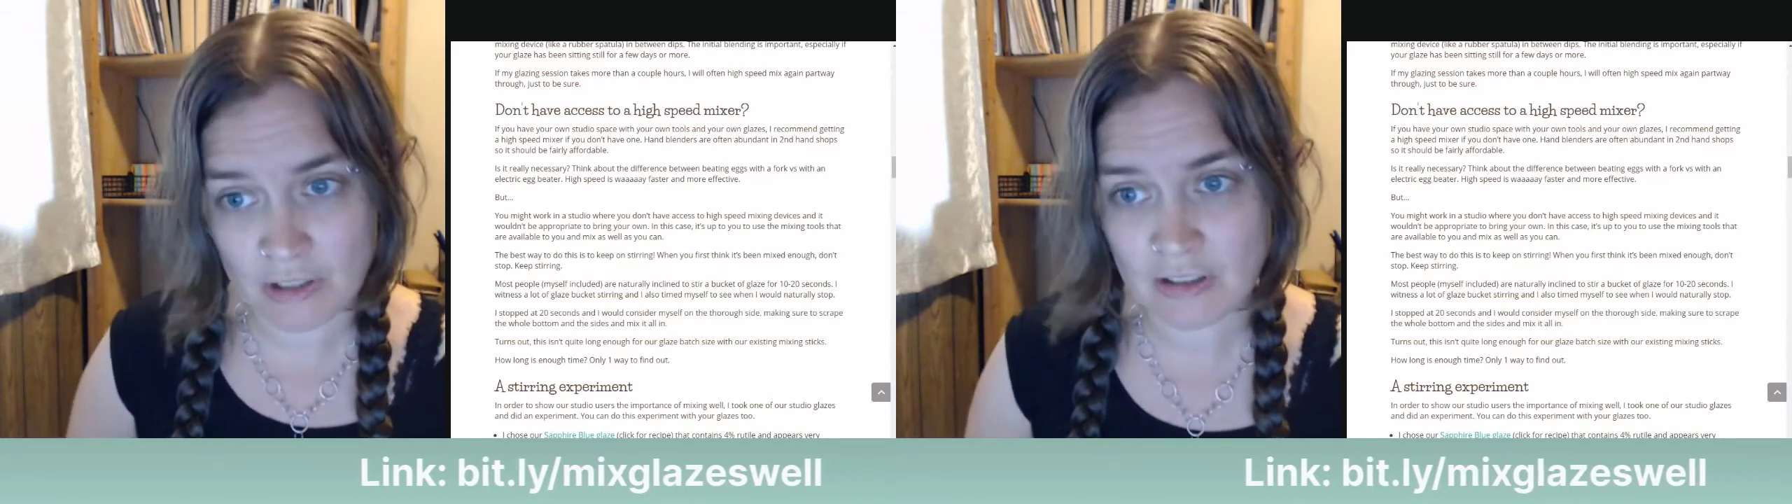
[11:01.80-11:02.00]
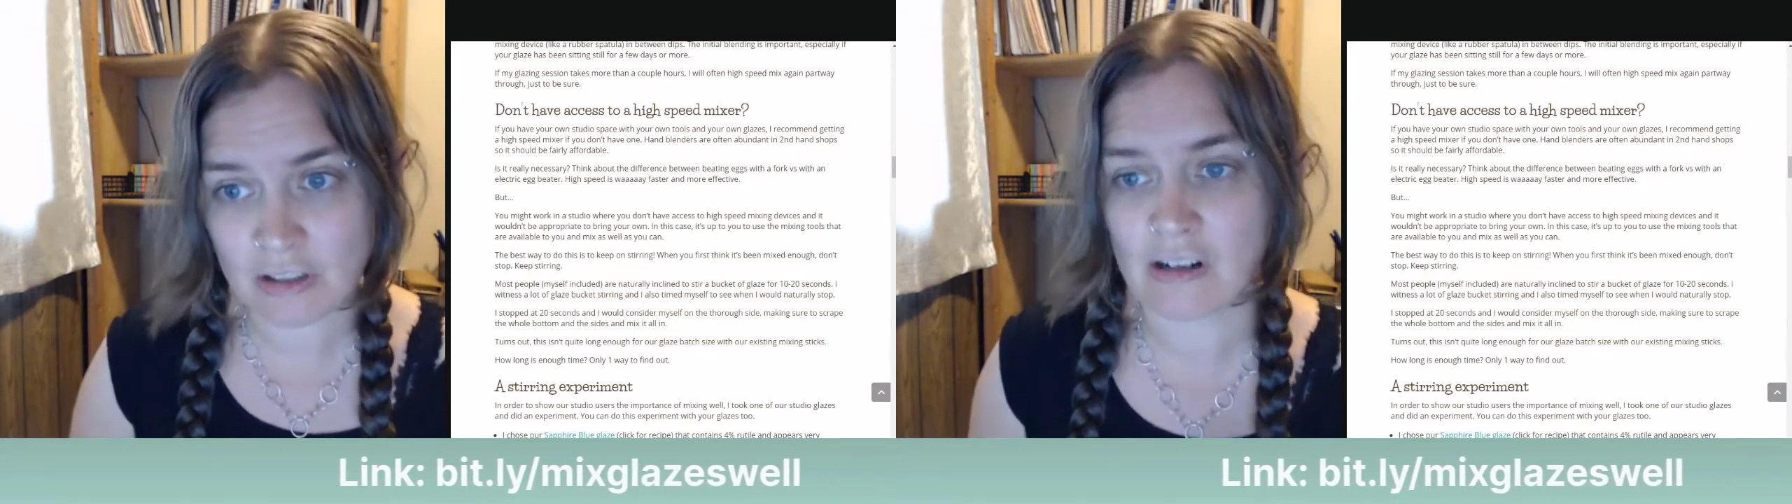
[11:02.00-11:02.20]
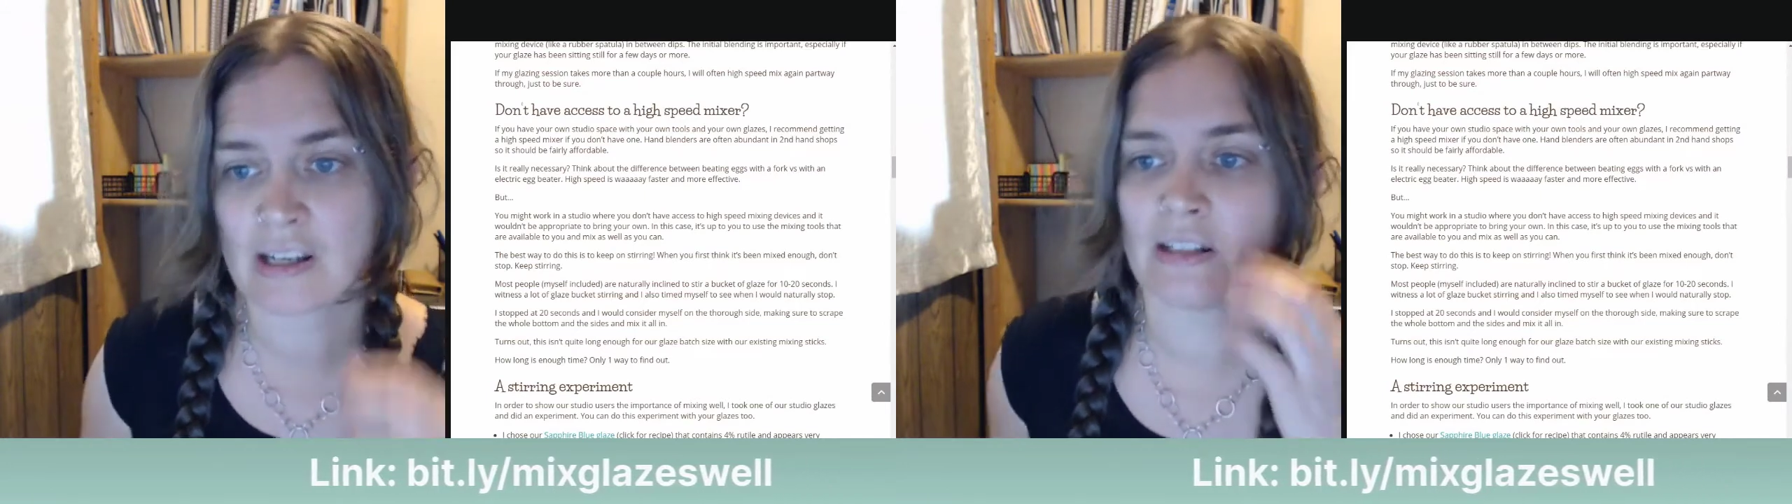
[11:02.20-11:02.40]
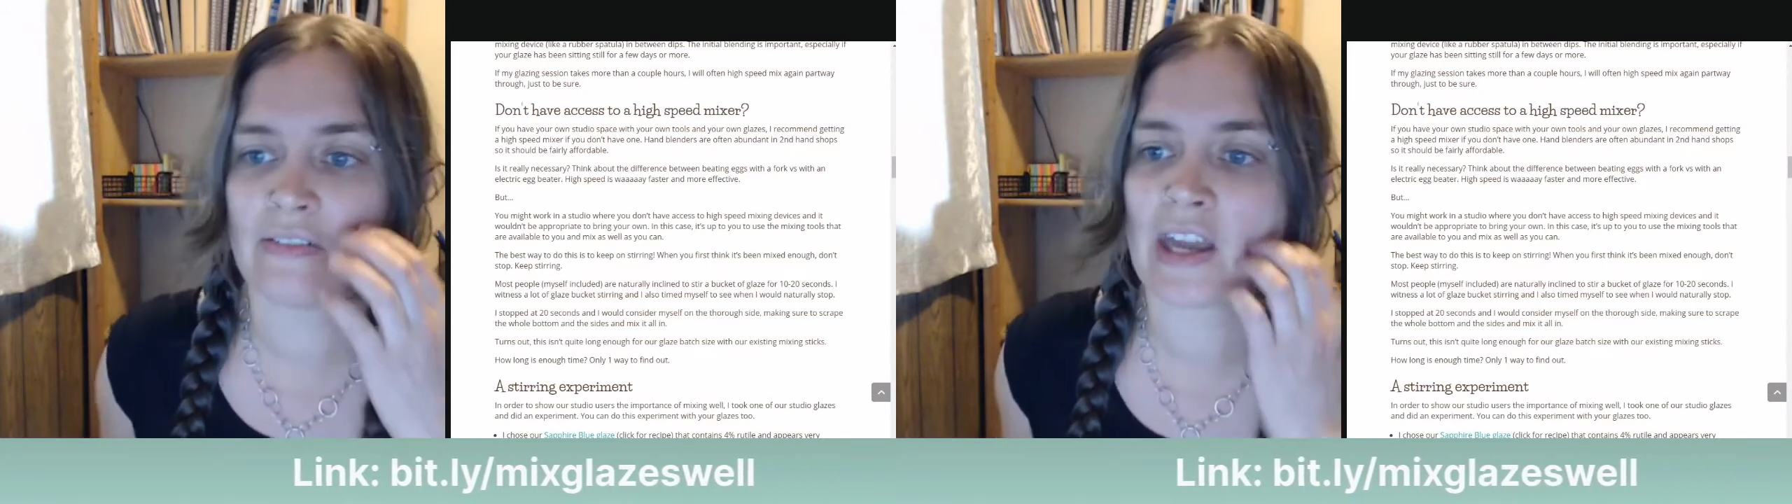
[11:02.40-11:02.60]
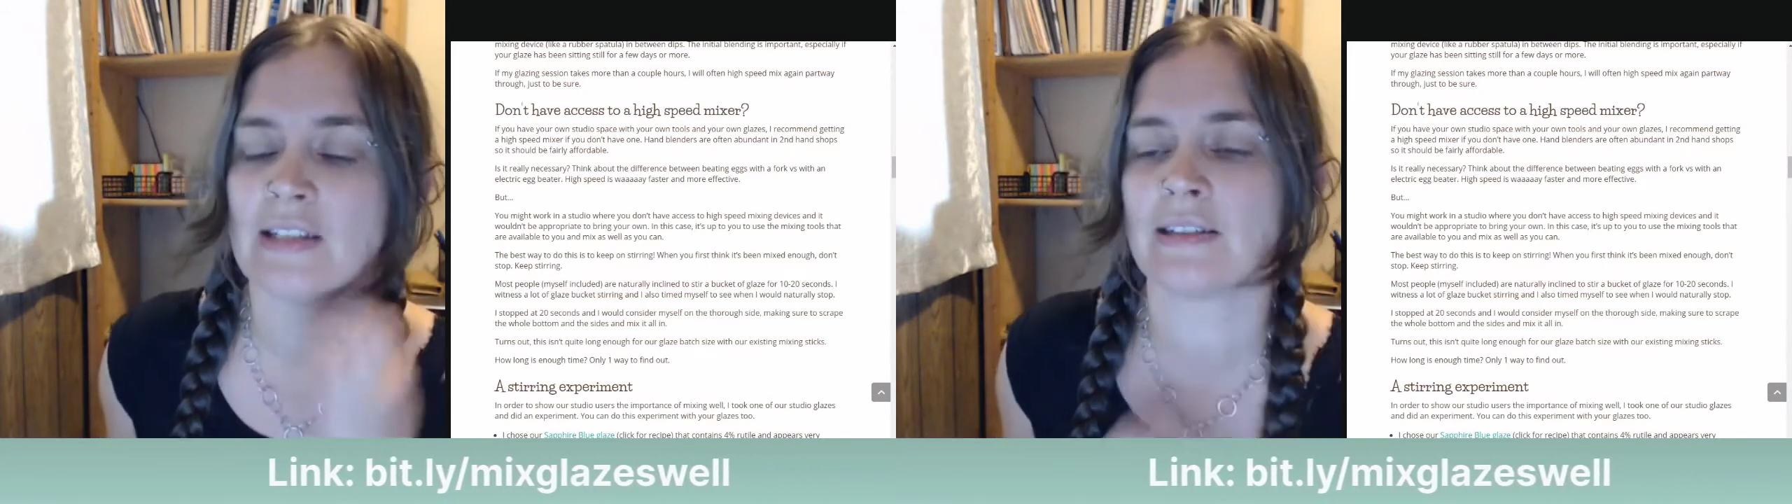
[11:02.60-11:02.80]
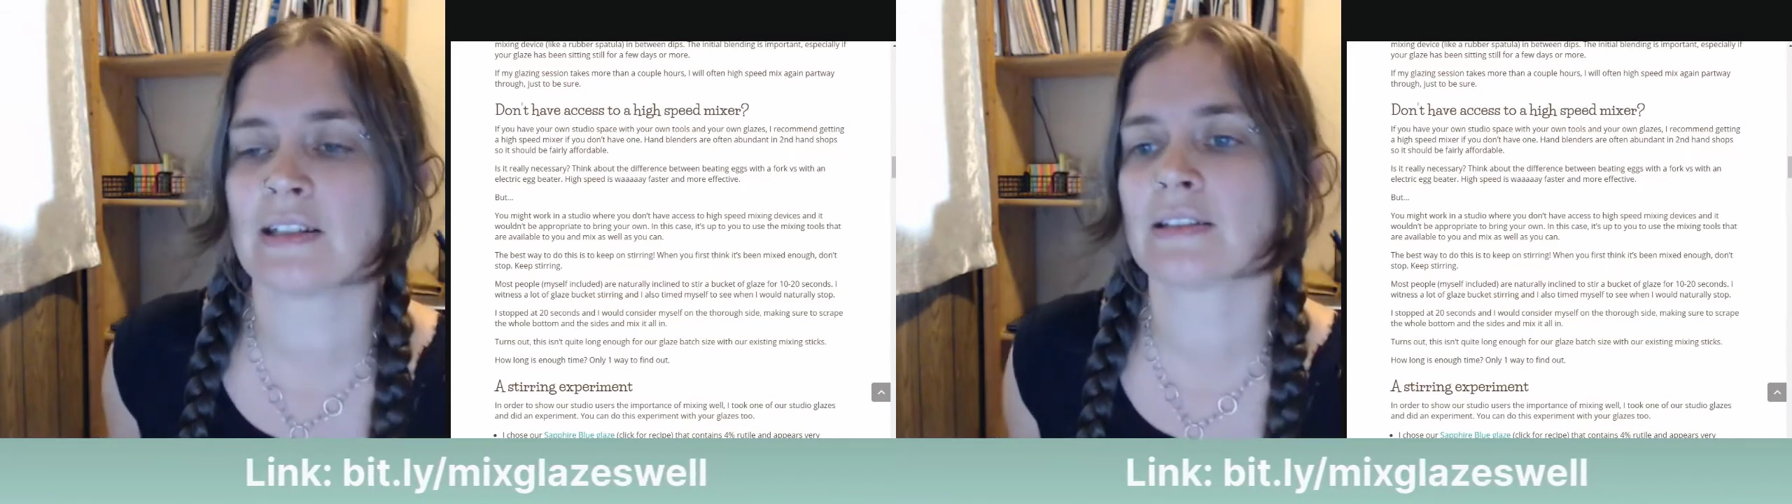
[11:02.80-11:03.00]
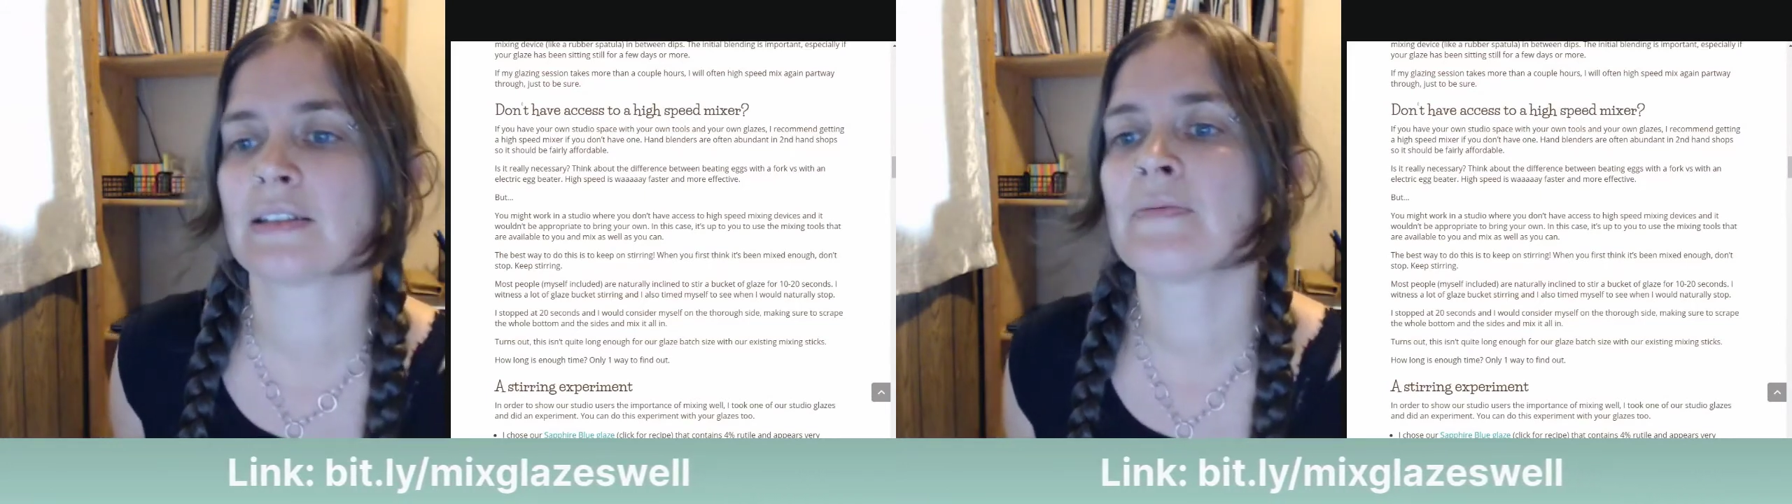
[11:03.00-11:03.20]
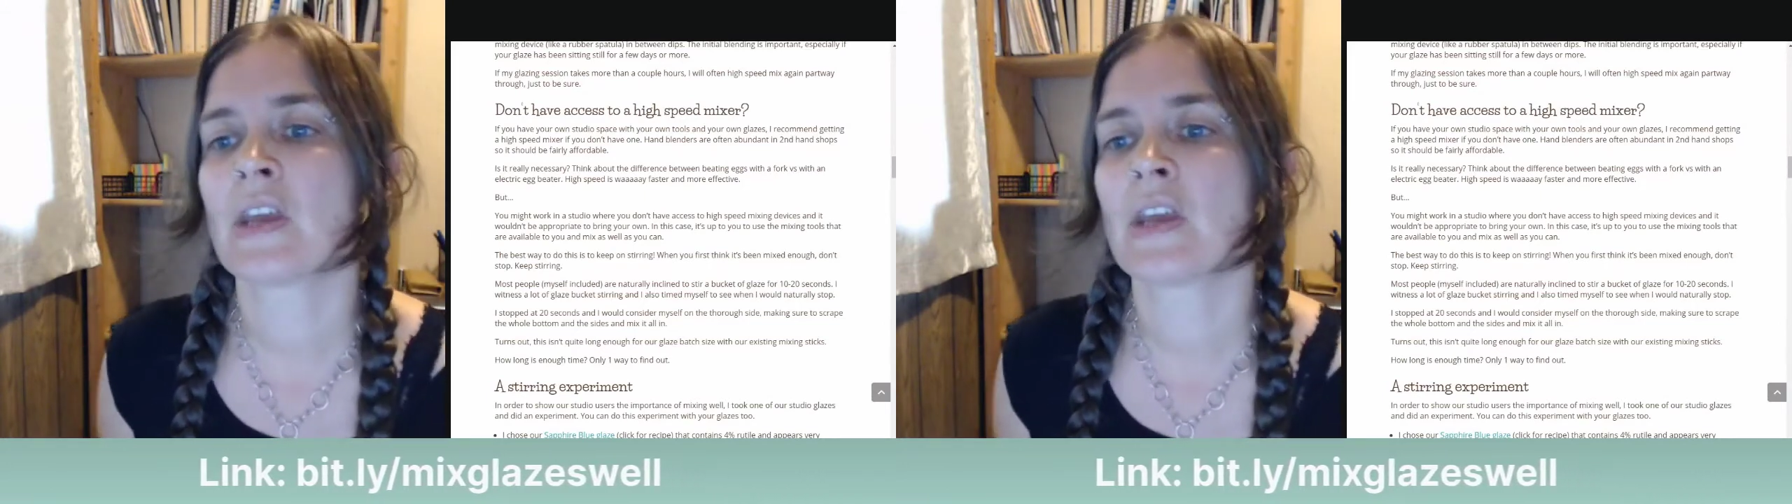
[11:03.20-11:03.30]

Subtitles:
stirring devices.